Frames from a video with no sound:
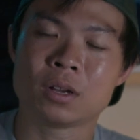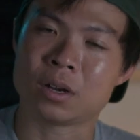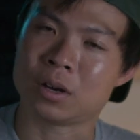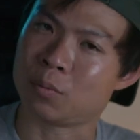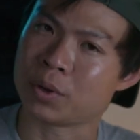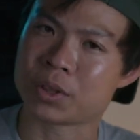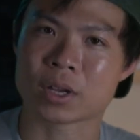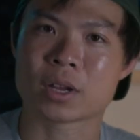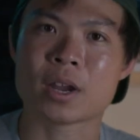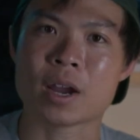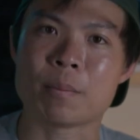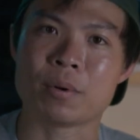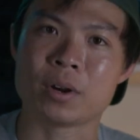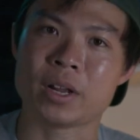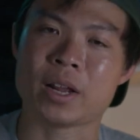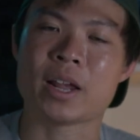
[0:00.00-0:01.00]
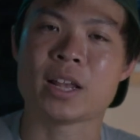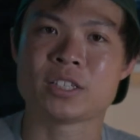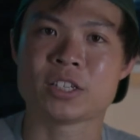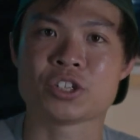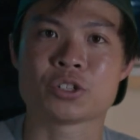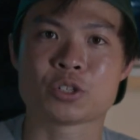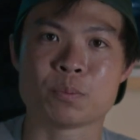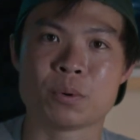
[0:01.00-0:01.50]
with a camera that has
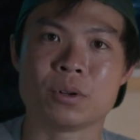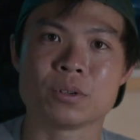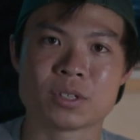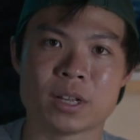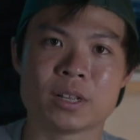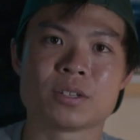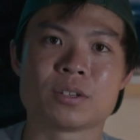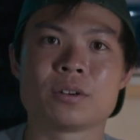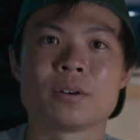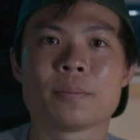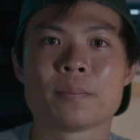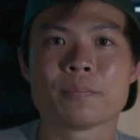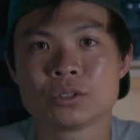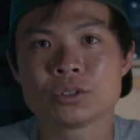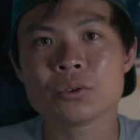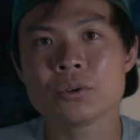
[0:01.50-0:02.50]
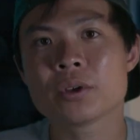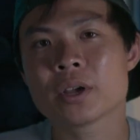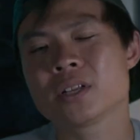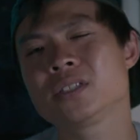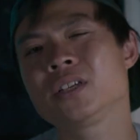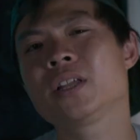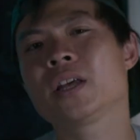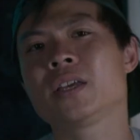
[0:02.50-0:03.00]
such a small sensor. So you
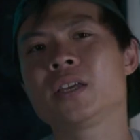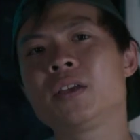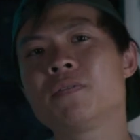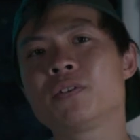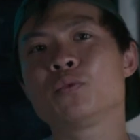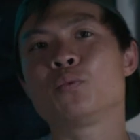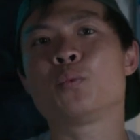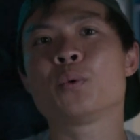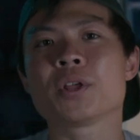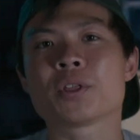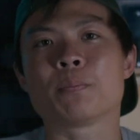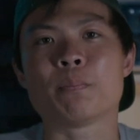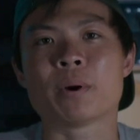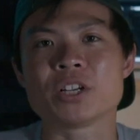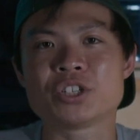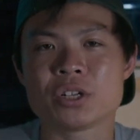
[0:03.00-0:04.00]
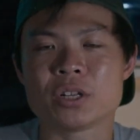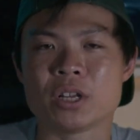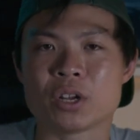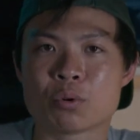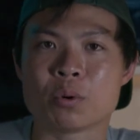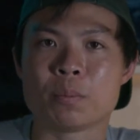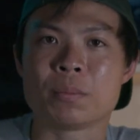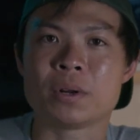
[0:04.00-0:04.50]
can see that even with budget
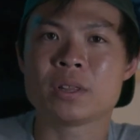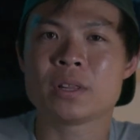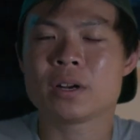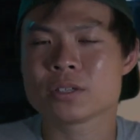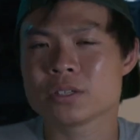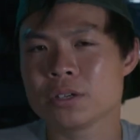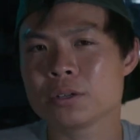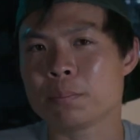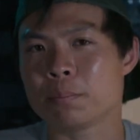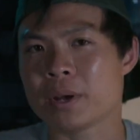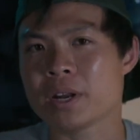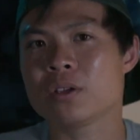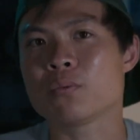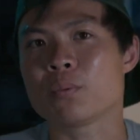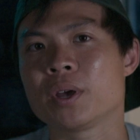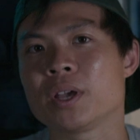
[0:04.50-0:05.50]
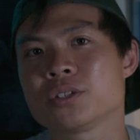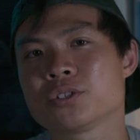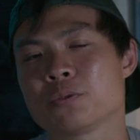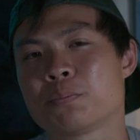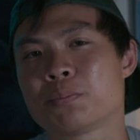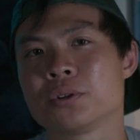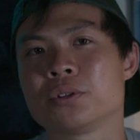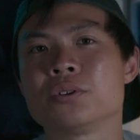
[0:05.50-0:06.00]
equipment, there are still many ways
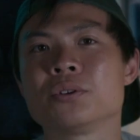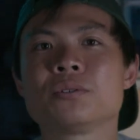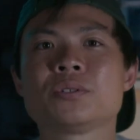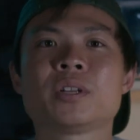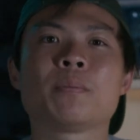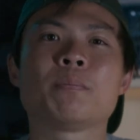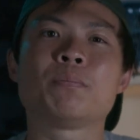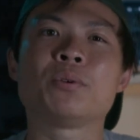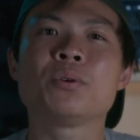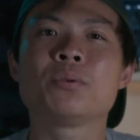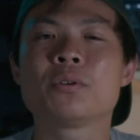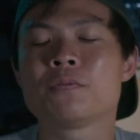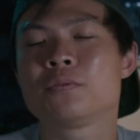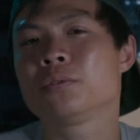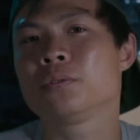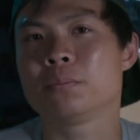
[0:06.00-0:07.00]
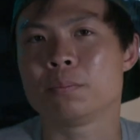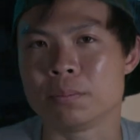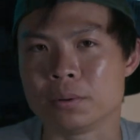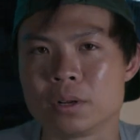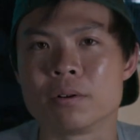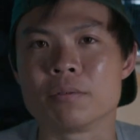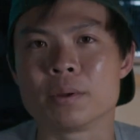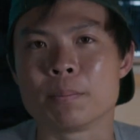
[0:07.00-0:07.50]
to produce that beautiful
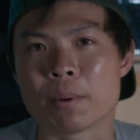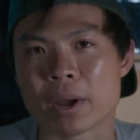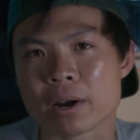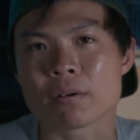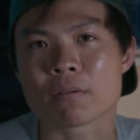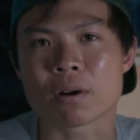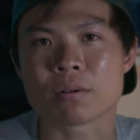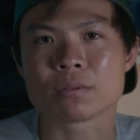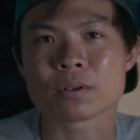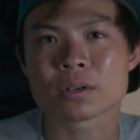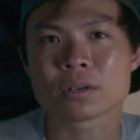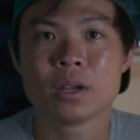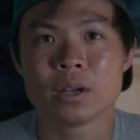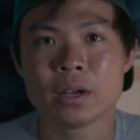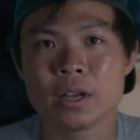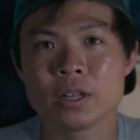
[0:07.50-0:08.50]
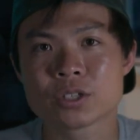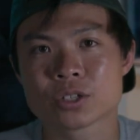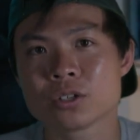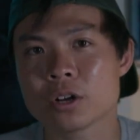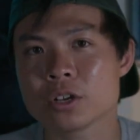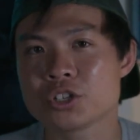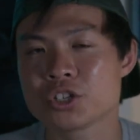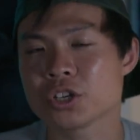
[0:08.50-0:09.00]
blurry background. It's
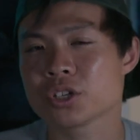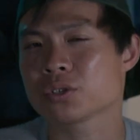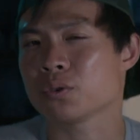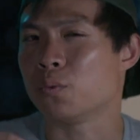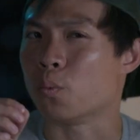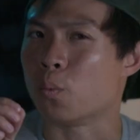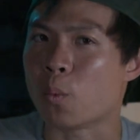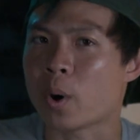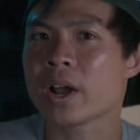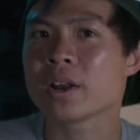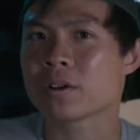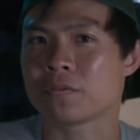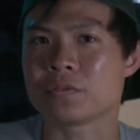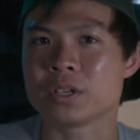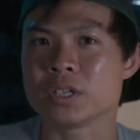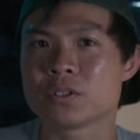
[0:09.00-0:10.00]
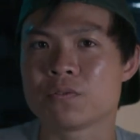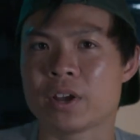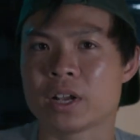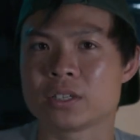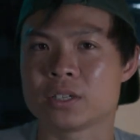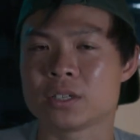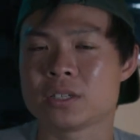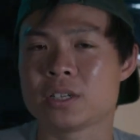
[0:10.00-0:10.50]
not just one of these
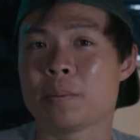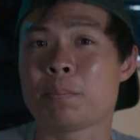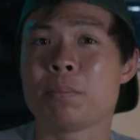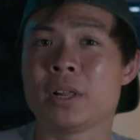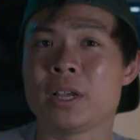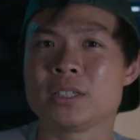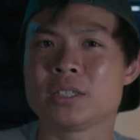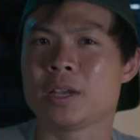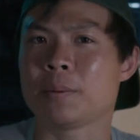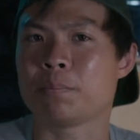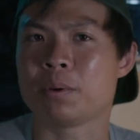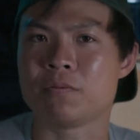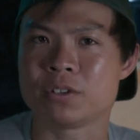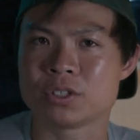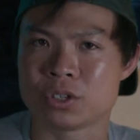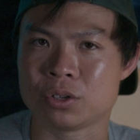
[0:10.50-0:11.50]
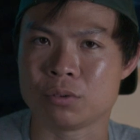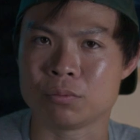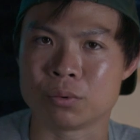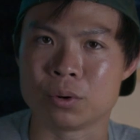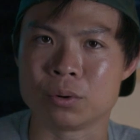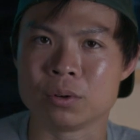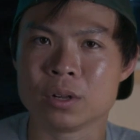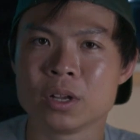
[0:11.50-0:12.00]
factors that plays a pivotal
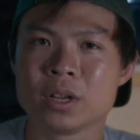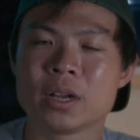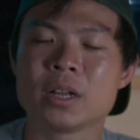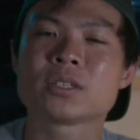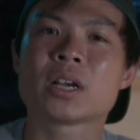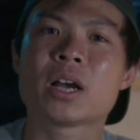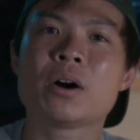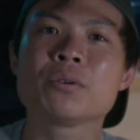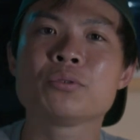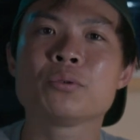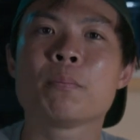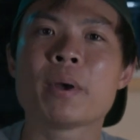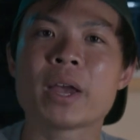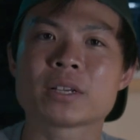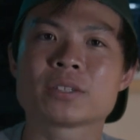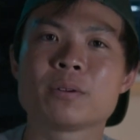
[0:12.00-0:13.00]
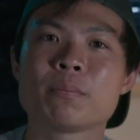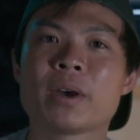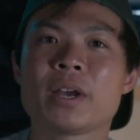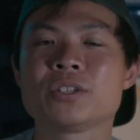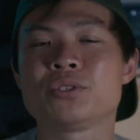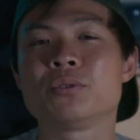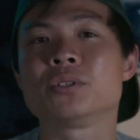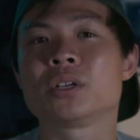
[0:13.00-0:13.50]
role. It's how you
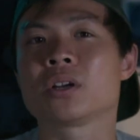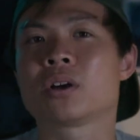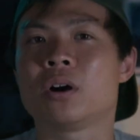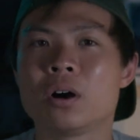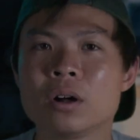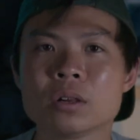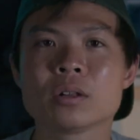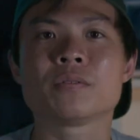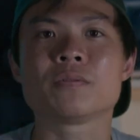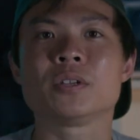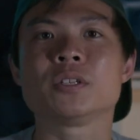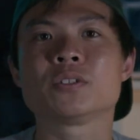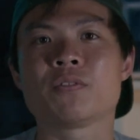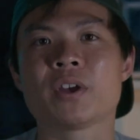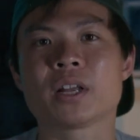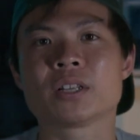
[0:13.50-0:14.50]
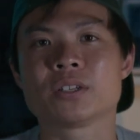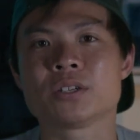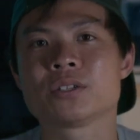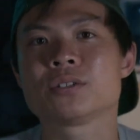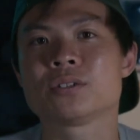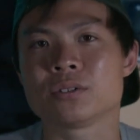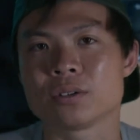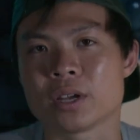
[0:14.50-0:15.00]
maximize using all of these
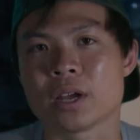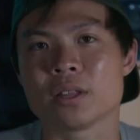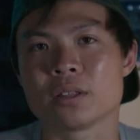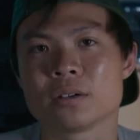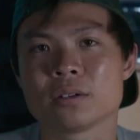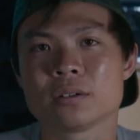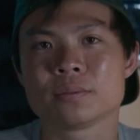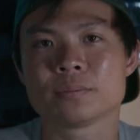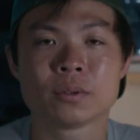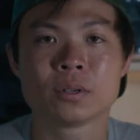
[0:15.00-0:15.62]
factors together.